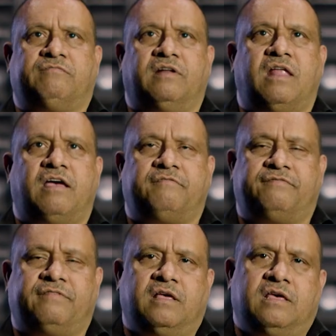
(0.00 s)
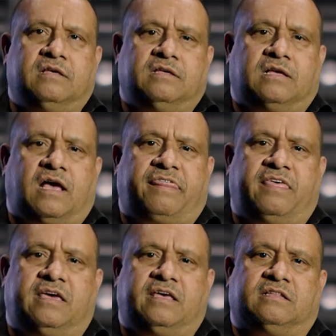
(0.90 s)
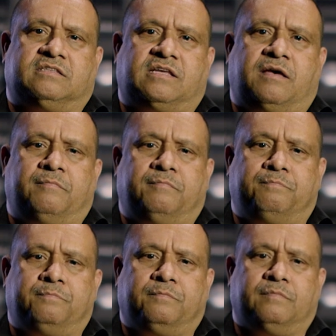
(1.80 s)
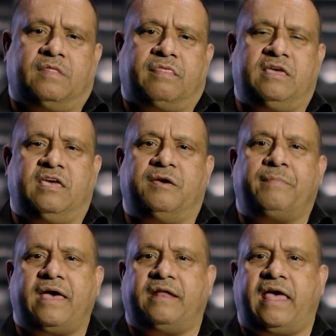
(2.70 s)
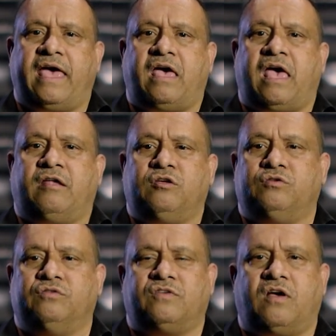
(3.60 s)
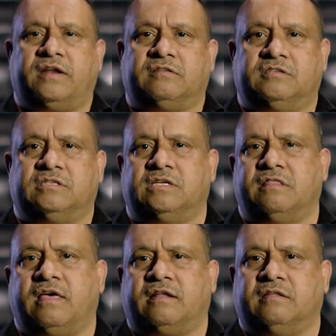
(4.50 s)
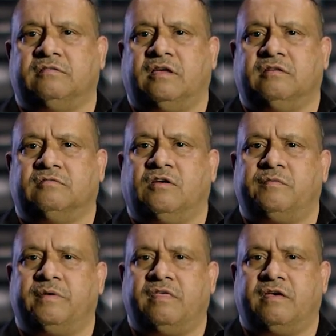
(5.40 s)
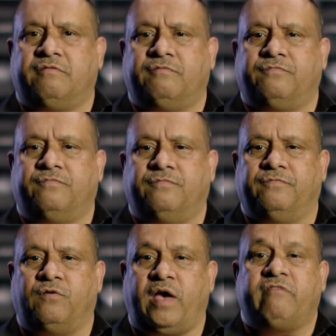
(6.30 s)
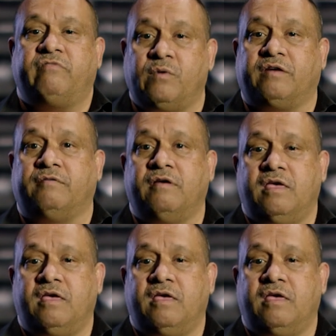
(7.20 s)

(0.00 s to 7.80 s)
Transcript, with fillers: for life, I think it's um, thinking about how, how do you design a city that is, is going to be there for everyone.